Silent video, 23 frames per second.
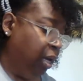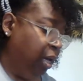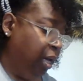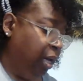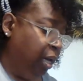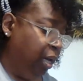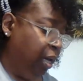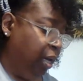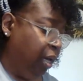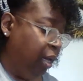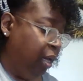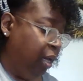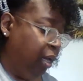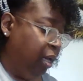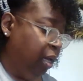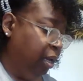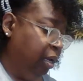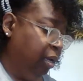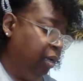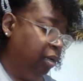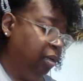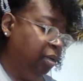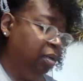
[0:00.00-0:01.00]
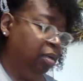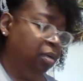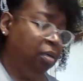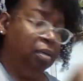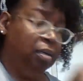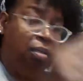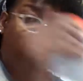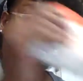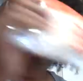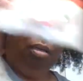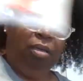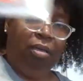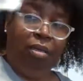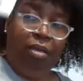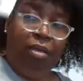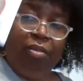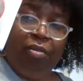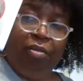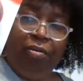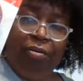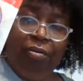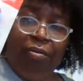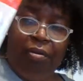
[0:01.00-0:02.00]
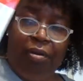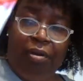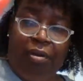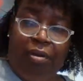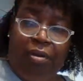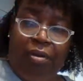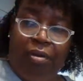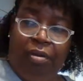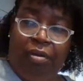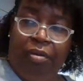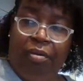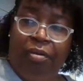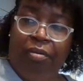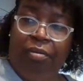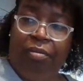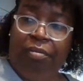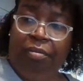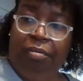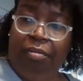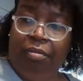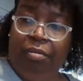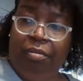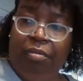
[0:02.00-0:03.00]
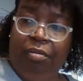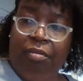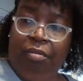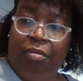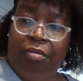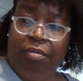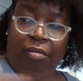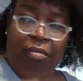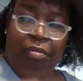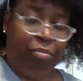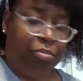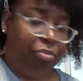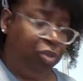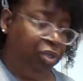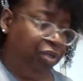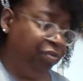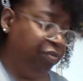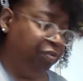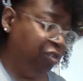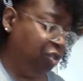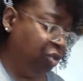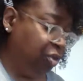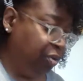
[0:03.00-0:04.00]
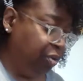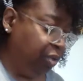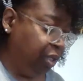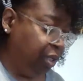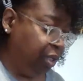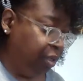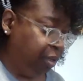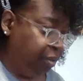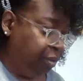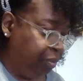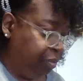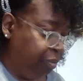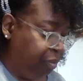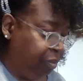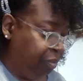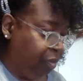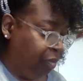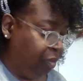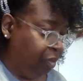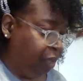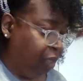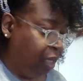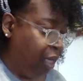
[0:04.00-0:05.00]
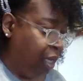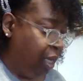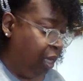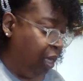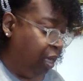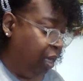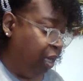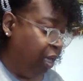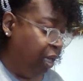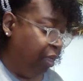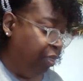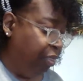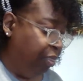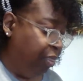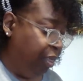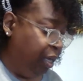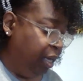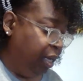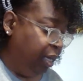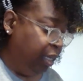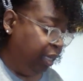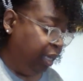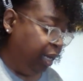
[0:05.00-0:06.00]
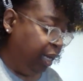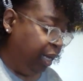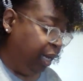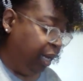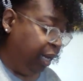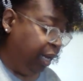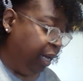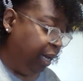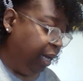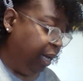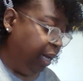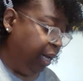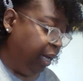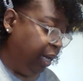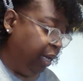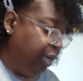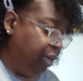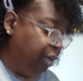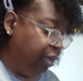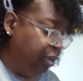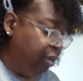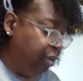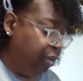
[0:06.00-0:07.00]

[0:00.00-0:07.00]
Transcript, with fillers: And the other uh, beef jerky. And then they had,